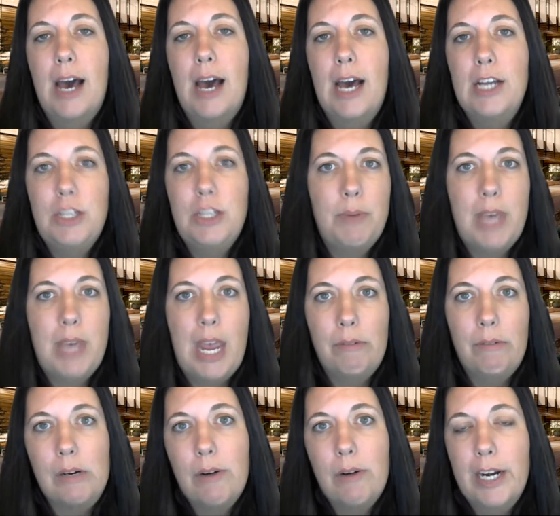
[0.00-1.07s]
GPA
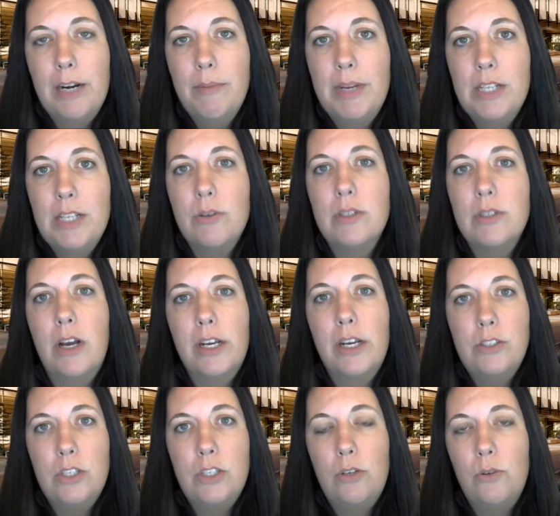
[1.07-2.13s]
requirement. So as long
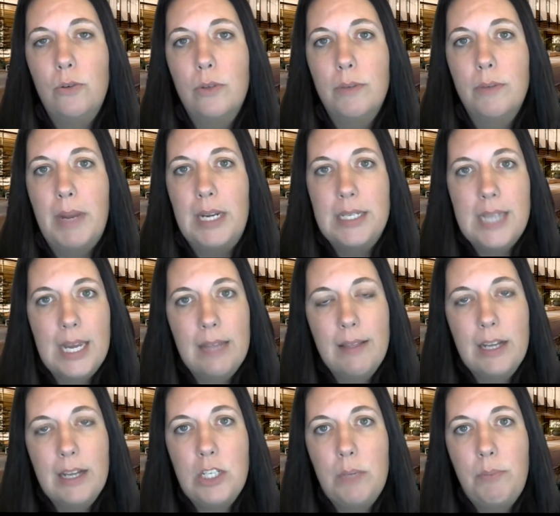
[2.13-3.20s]
as you maintain
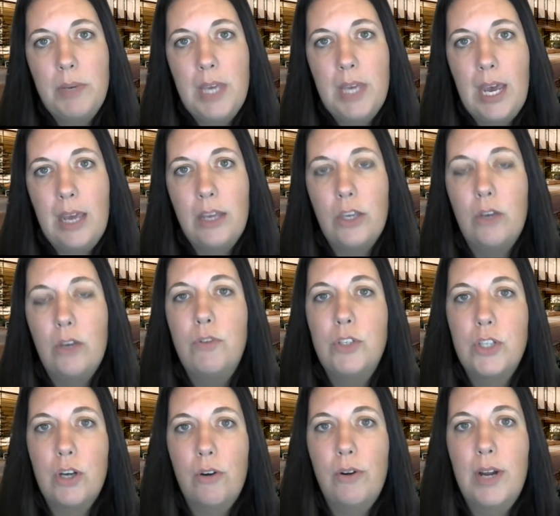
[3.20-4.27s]
that GPA, you've
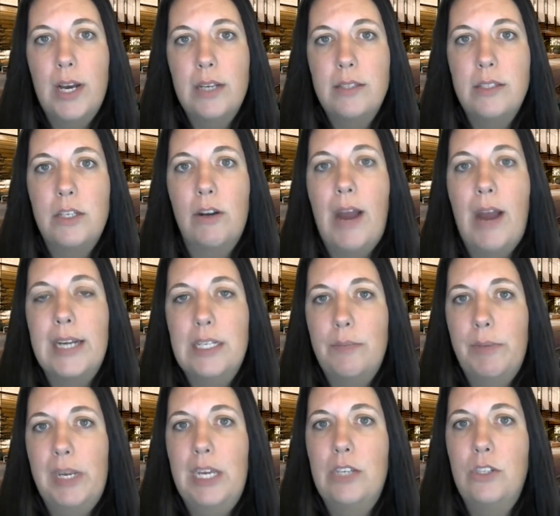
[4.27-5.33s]
showed us your
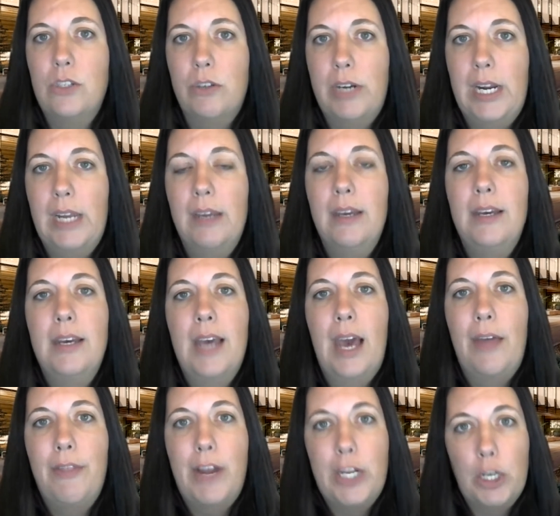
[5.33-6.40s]
academic history
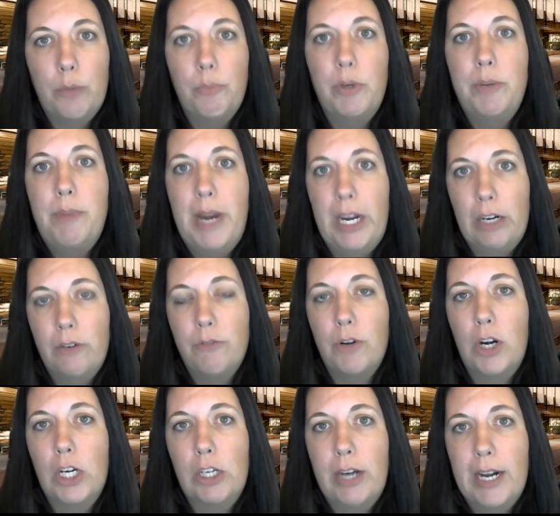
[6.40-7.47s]
and that you're prepared
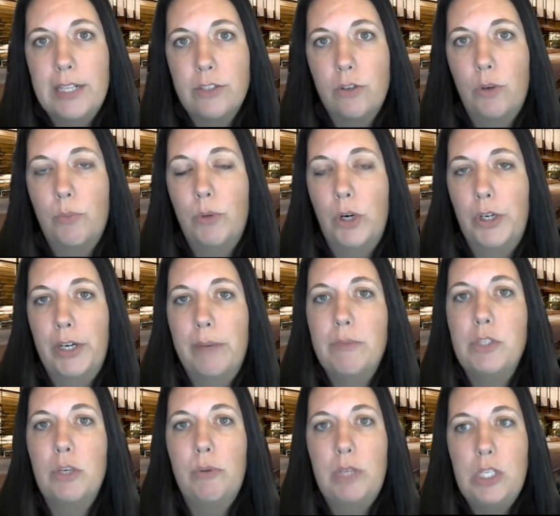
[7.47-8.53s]
for our grad school program.
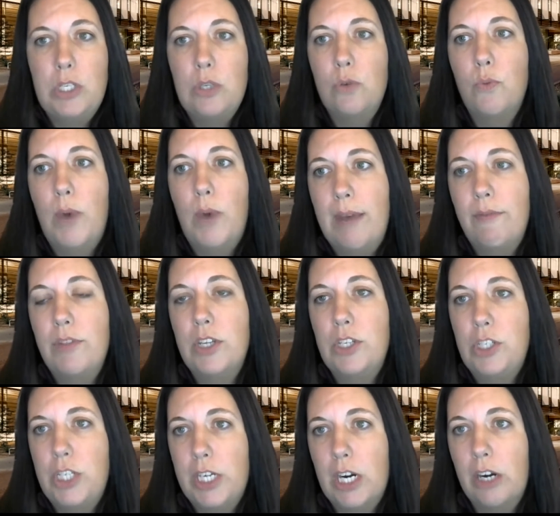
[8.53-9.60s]
So we do waive the
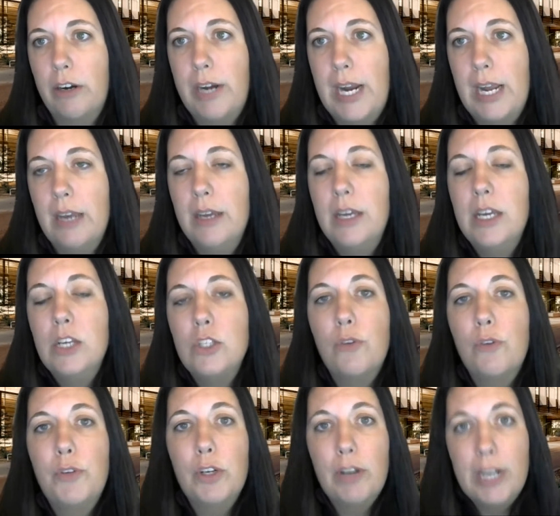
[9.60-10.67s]
GRE.
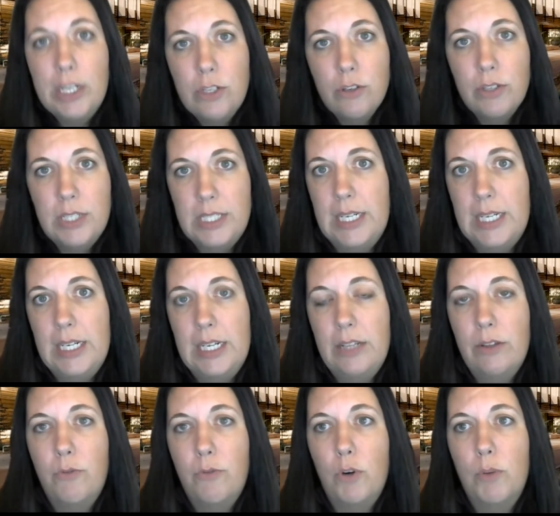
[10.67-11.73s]
So if you're interested in
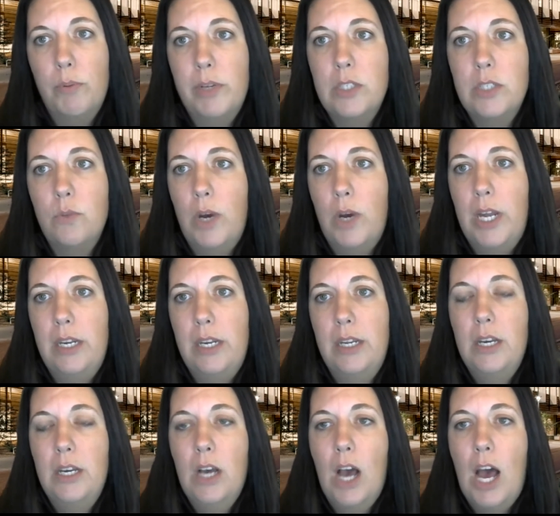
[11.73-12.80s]
the 4+1,
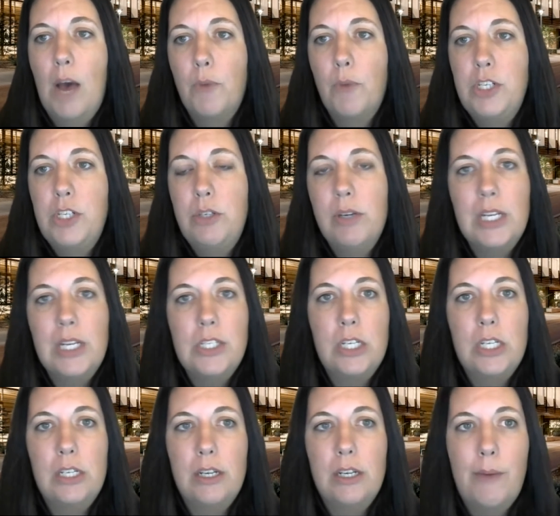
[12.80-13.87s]
once you get
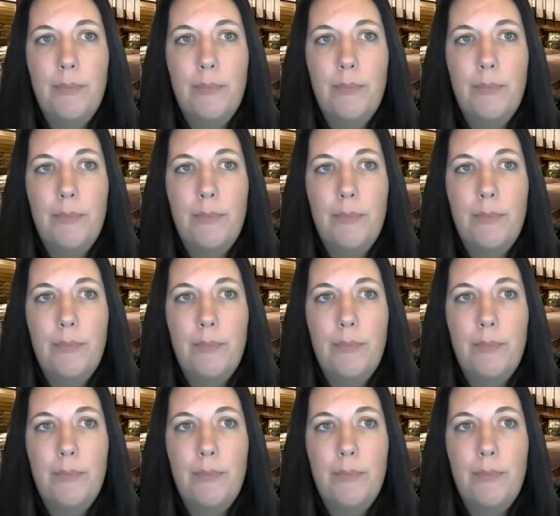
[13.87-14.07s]
to